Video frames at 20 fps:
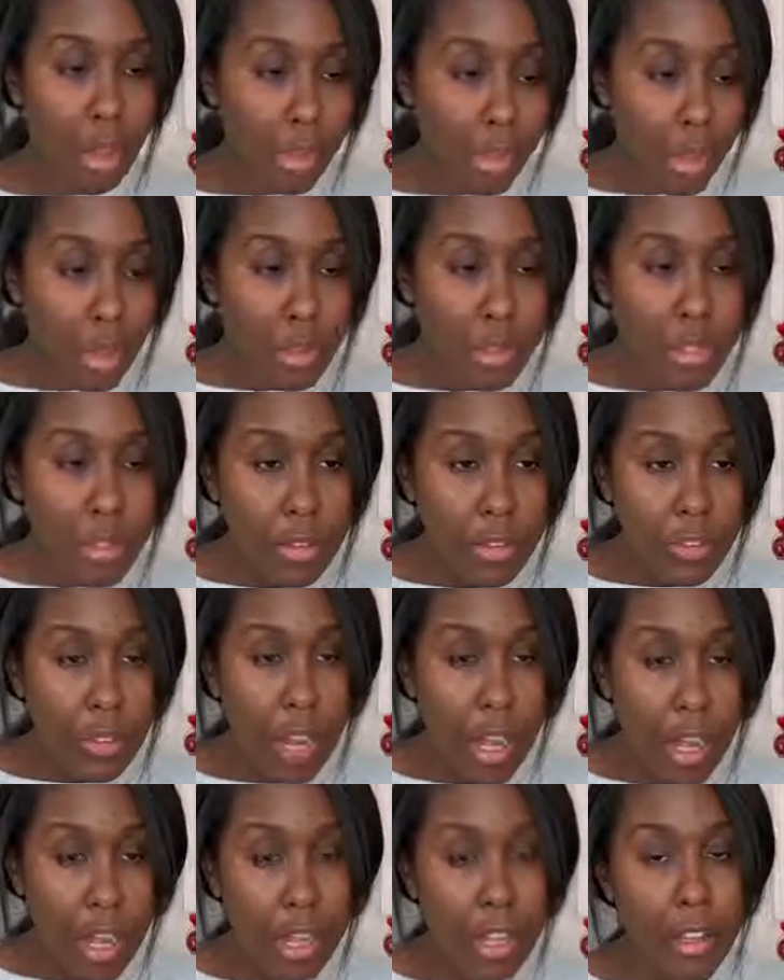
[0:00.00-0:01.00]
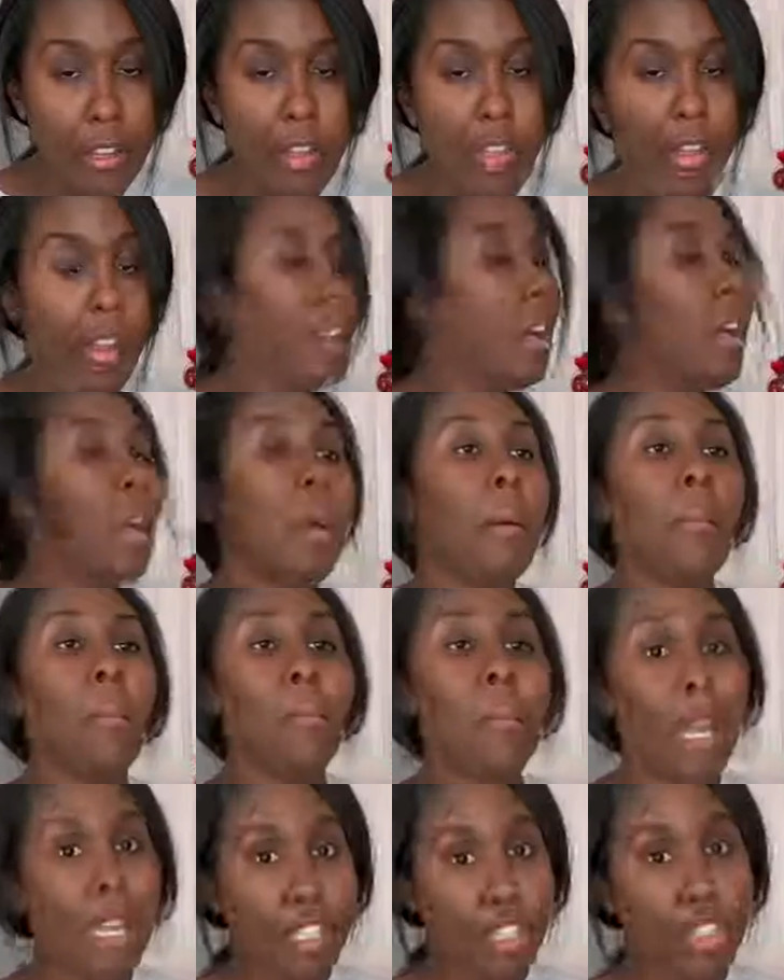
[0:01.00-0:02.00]
Those are the 5
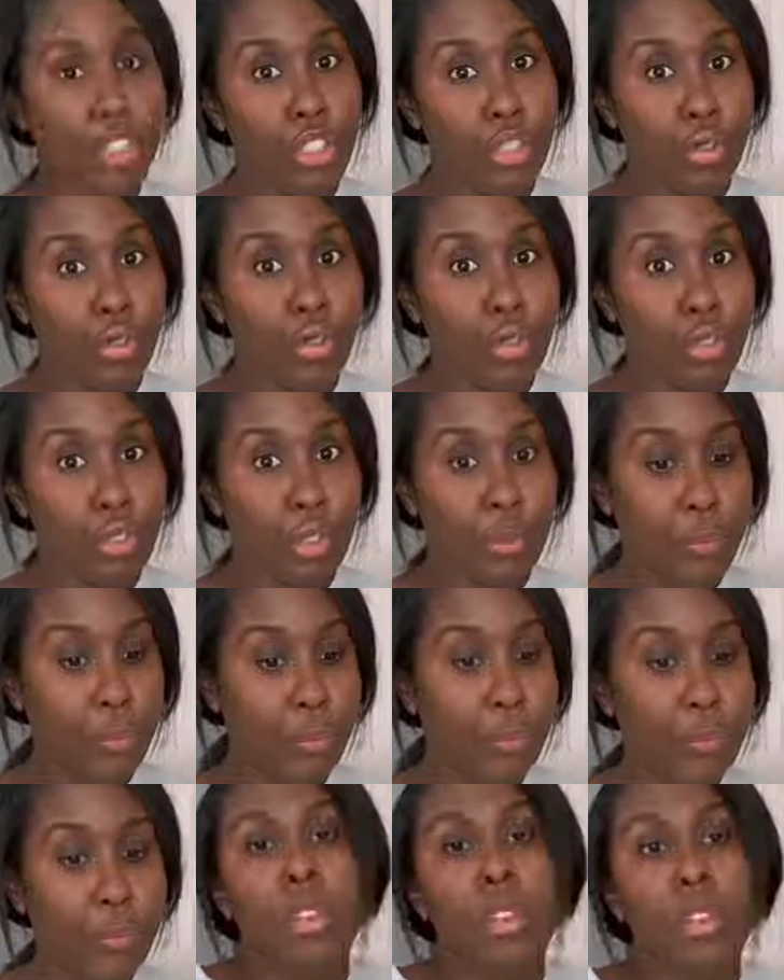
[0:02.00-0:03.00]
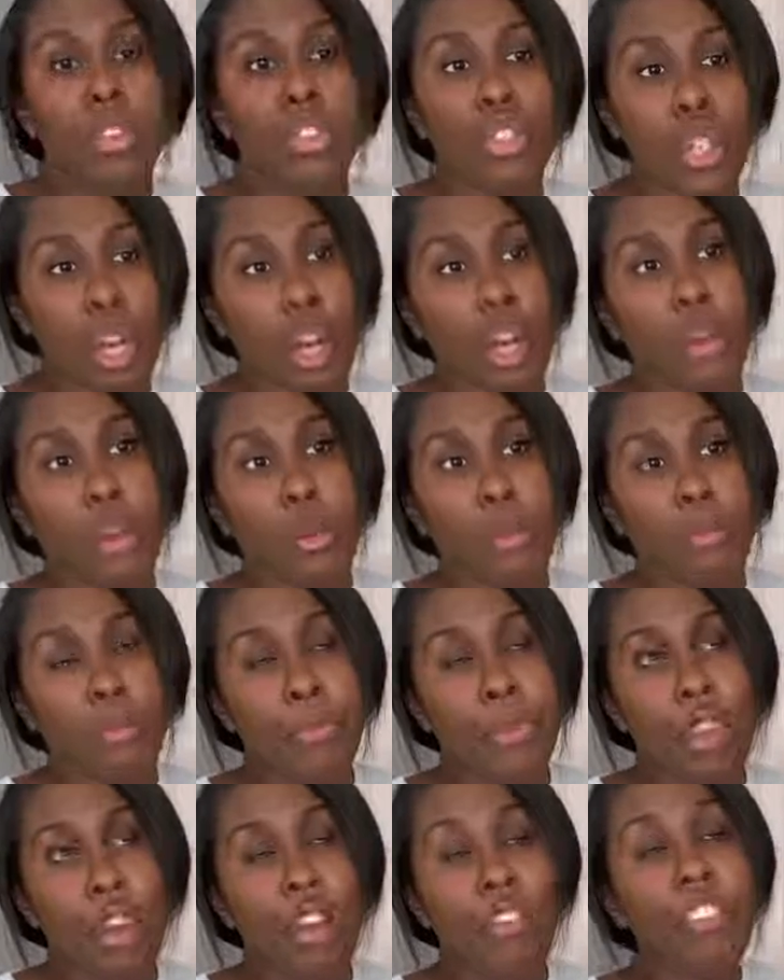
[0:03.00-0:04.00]
Bennet children. So,
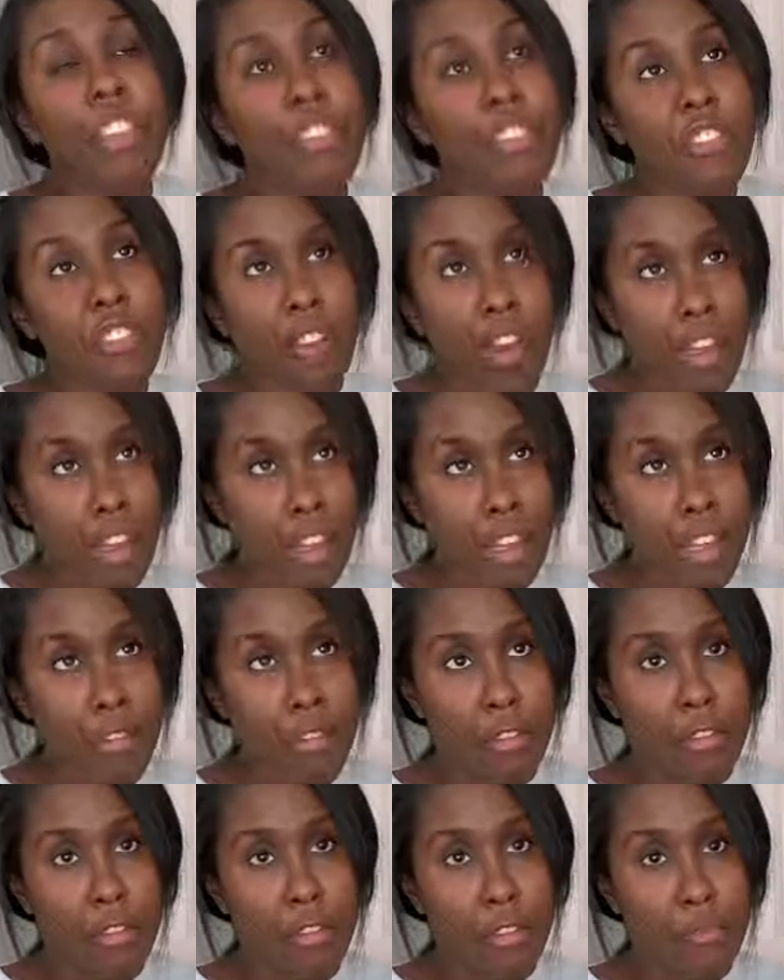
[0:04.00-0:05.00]
of the 5,